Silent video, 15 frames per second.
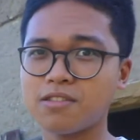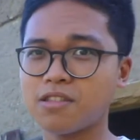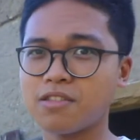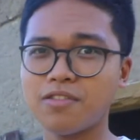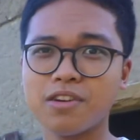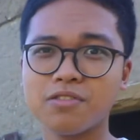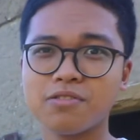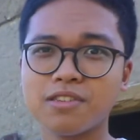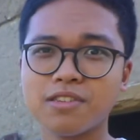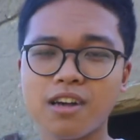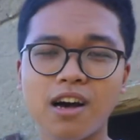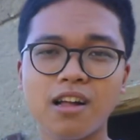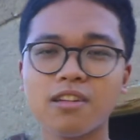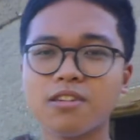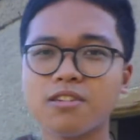
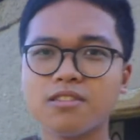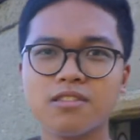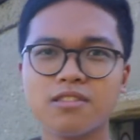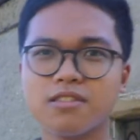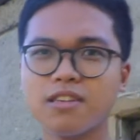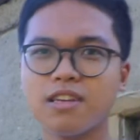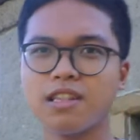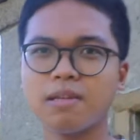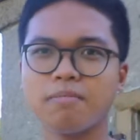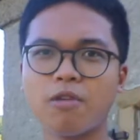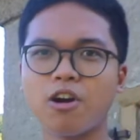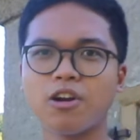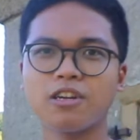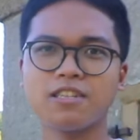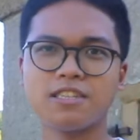$300 in the
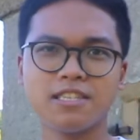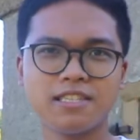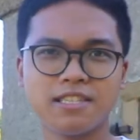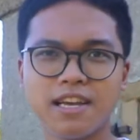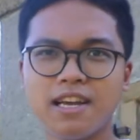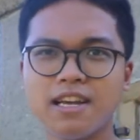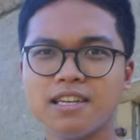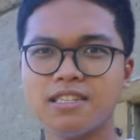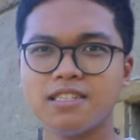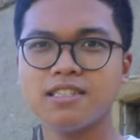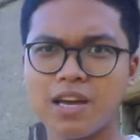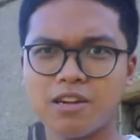market these days.